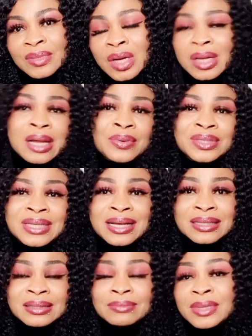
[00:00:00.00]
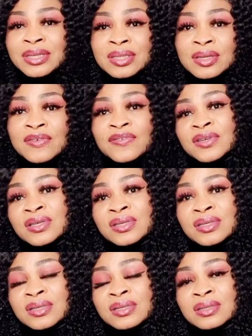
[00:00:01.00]
All I was asking myself
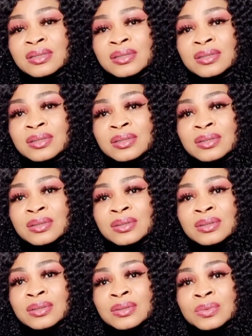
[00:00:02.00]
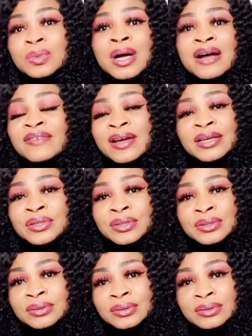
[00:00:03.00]
is, what have I
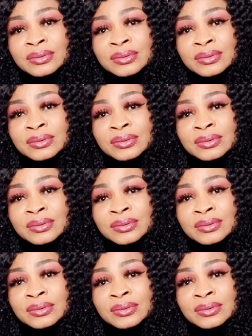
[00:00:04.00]
done?